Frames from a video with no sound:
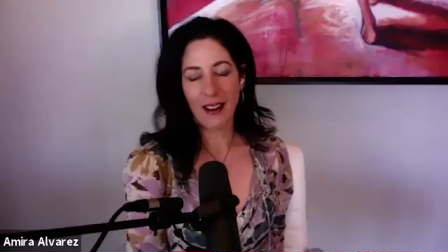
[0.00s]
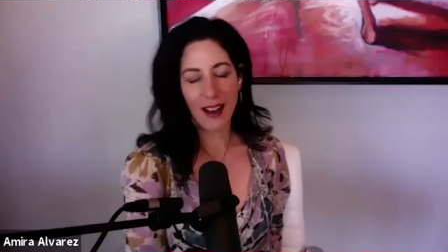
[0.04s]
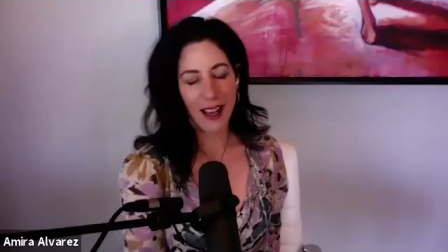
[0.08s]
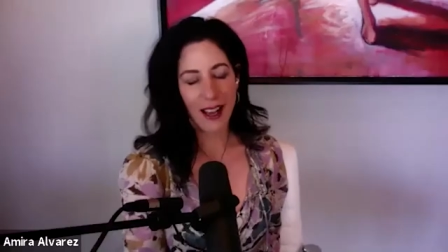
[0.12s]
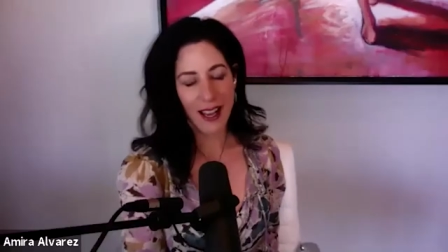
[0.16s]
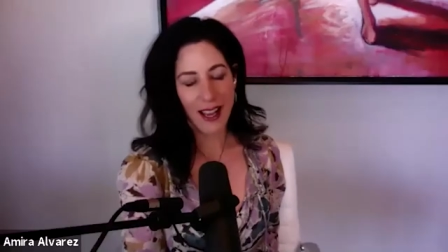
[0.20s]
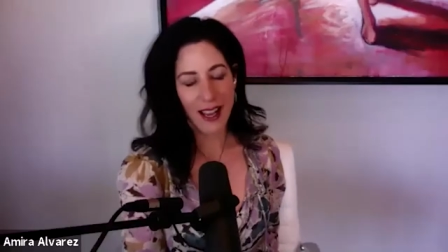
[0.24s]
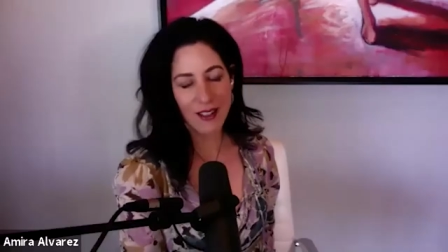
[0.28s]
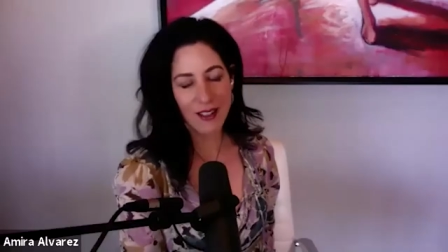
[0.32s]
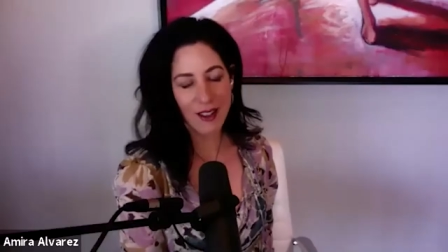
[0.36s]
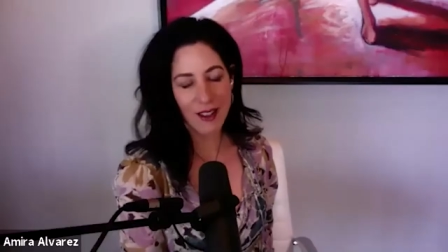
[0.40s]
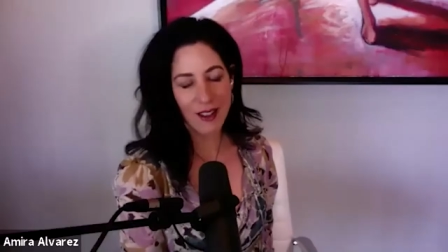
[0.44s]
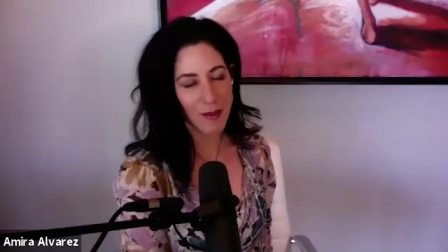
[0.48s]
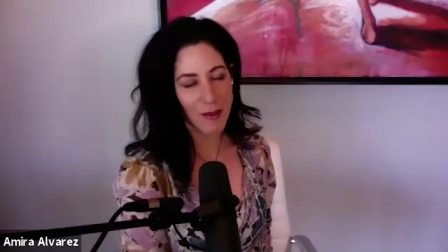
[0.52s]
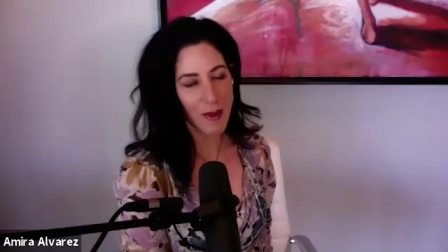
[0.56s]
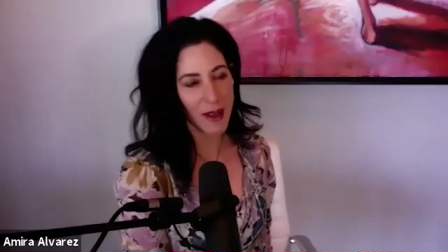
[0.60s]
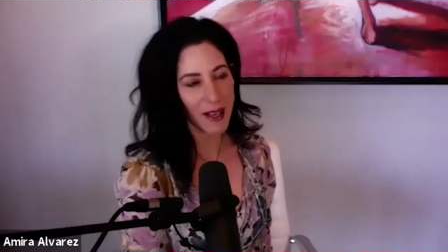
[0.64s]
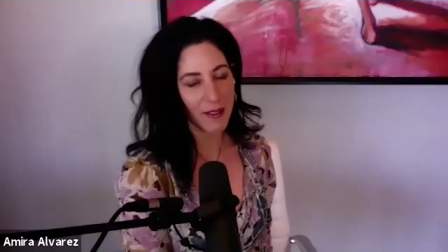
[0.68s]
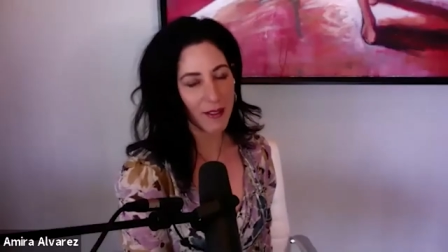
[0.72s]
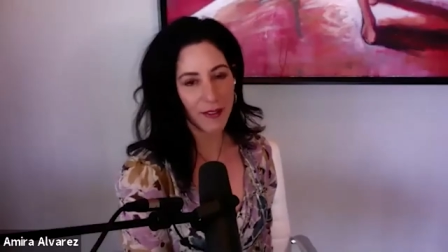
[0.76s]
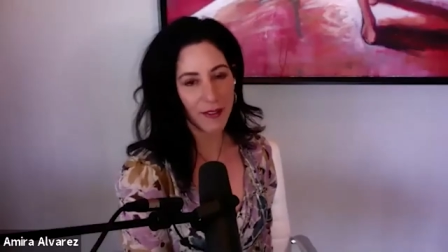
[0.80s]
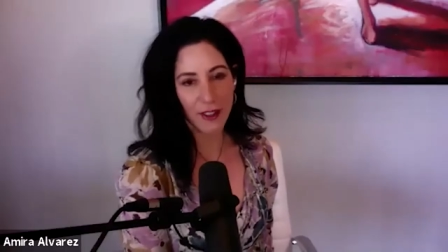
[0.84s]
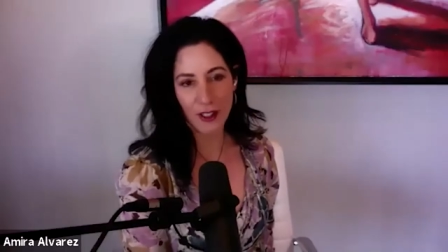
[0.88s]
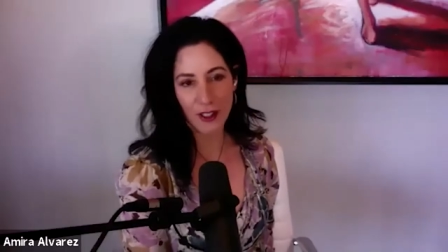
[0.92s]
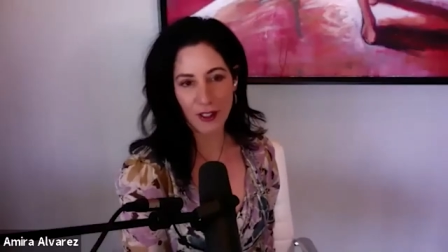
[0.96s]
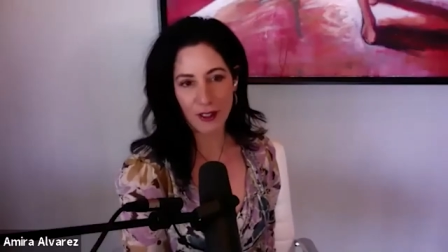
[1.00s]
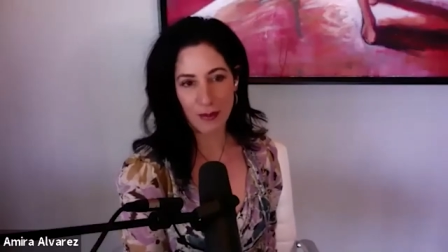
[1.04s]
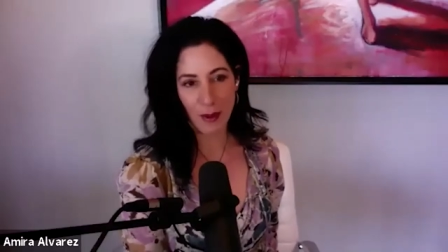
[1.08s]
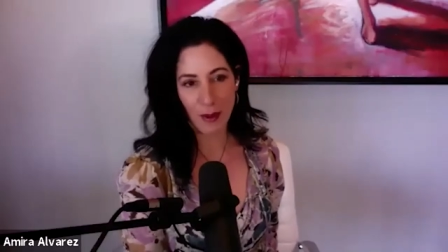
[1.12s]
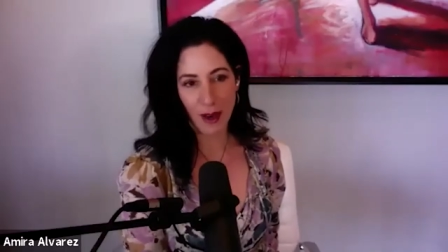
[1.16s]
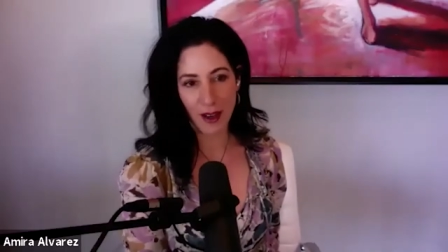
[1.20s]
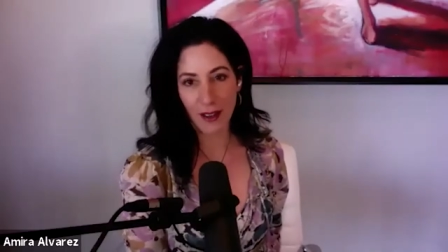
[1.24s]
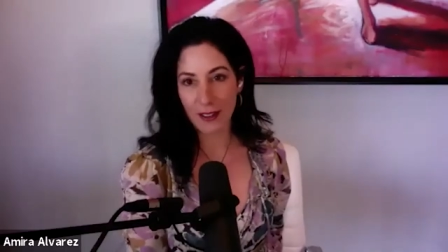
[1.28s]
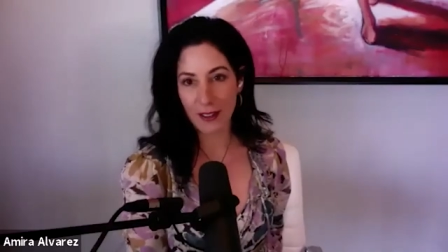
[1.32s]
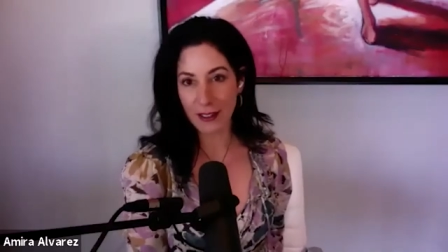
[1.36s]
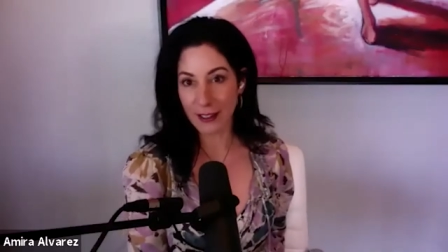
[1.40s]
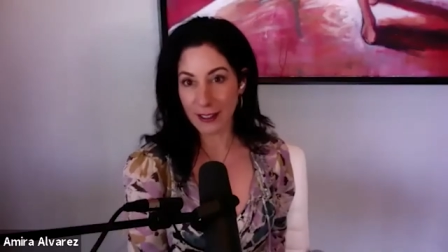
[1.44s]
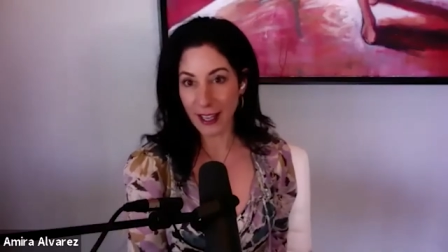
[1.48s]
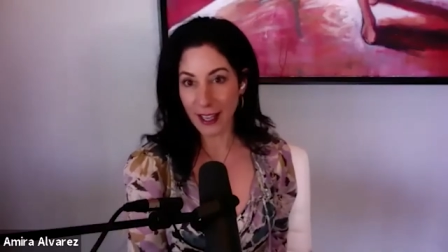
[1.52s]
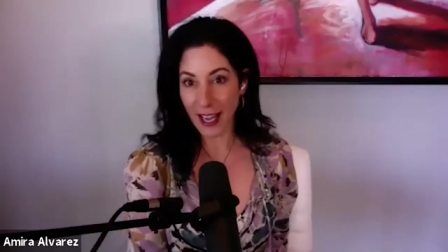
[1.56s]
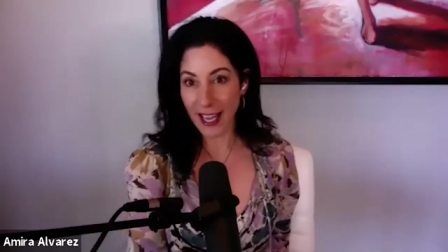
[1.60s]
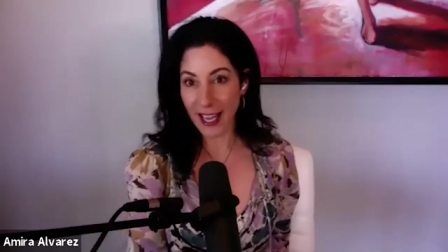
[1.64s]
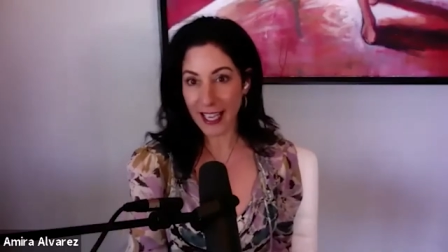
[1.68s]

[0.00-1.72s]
had so many fears, Mark.